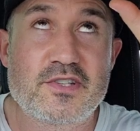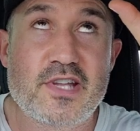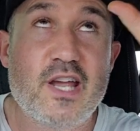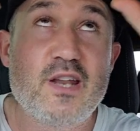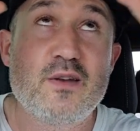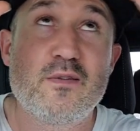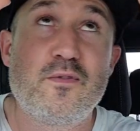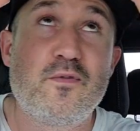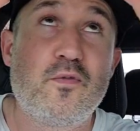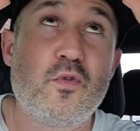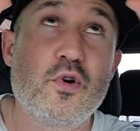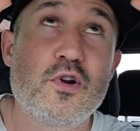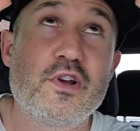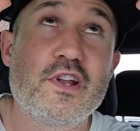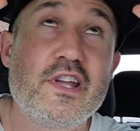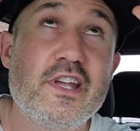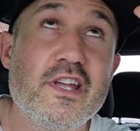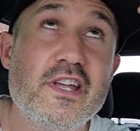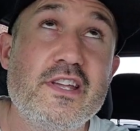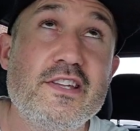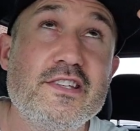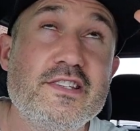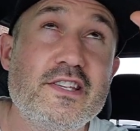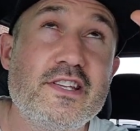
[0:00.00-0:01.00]

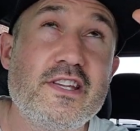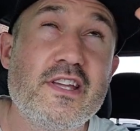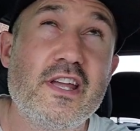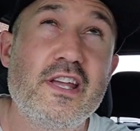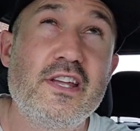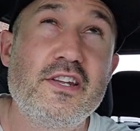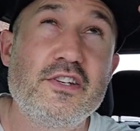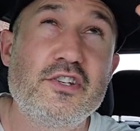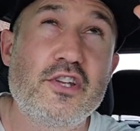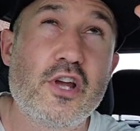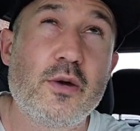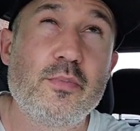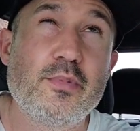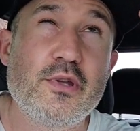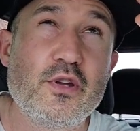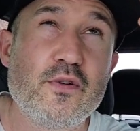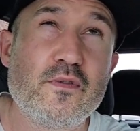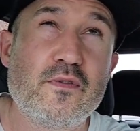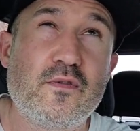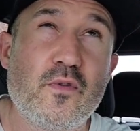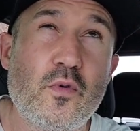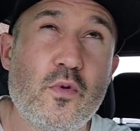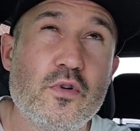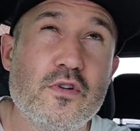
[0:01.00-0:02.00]
1040 easy and
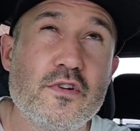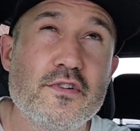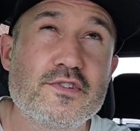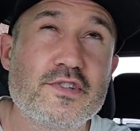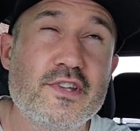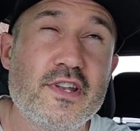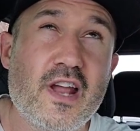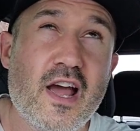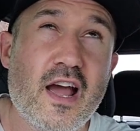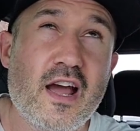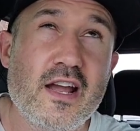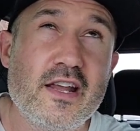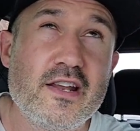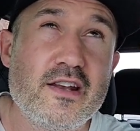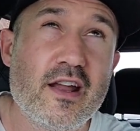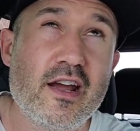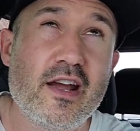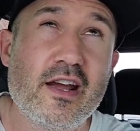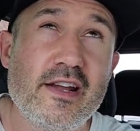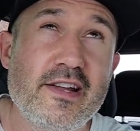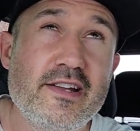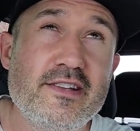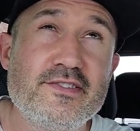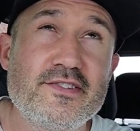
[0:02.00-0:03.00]
W-4s and
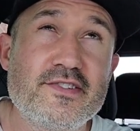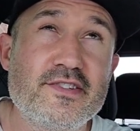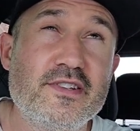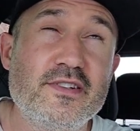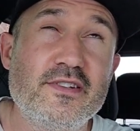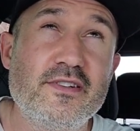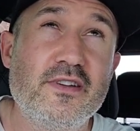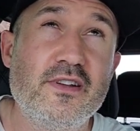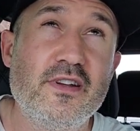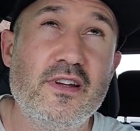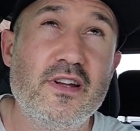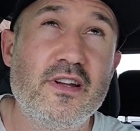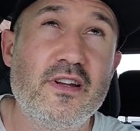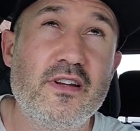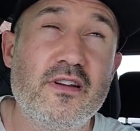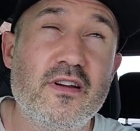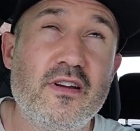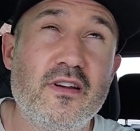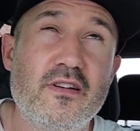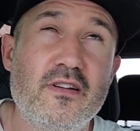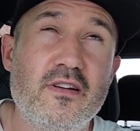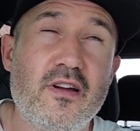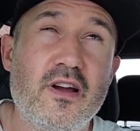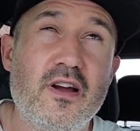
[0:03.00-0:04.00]
I-9s and
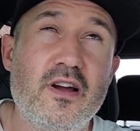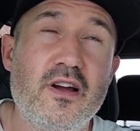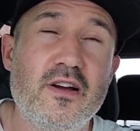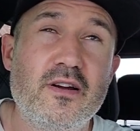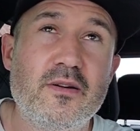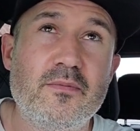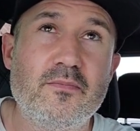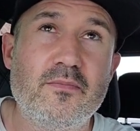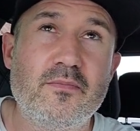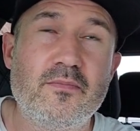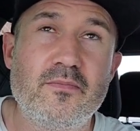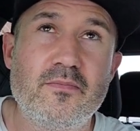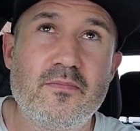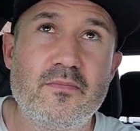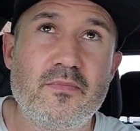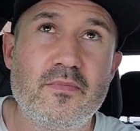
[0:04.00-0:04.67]
um,